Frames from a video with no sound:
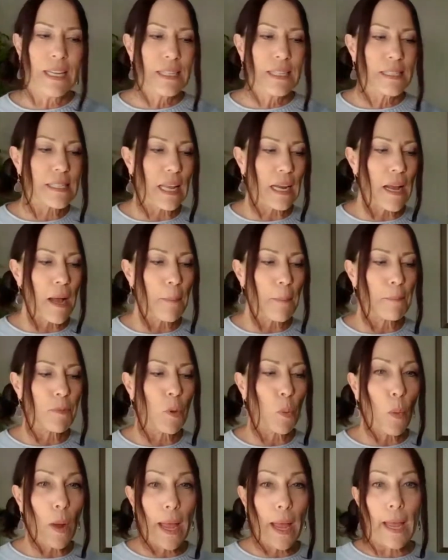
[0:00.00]
set up
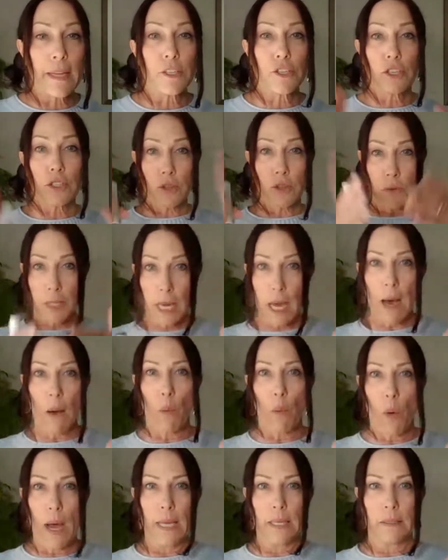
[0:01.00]
the way. She's only got 1.